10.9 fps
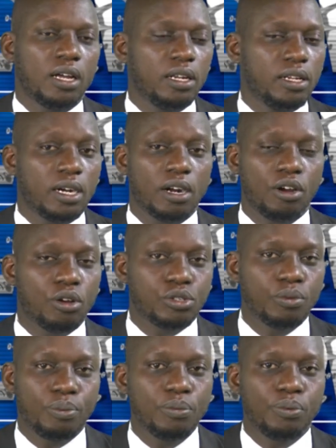There are also
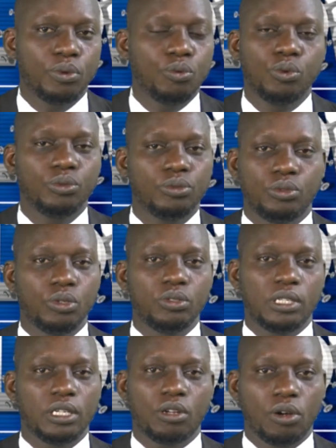people who don't
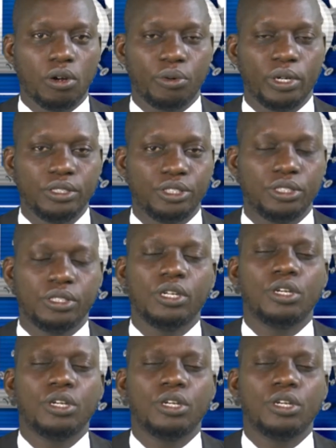take orange.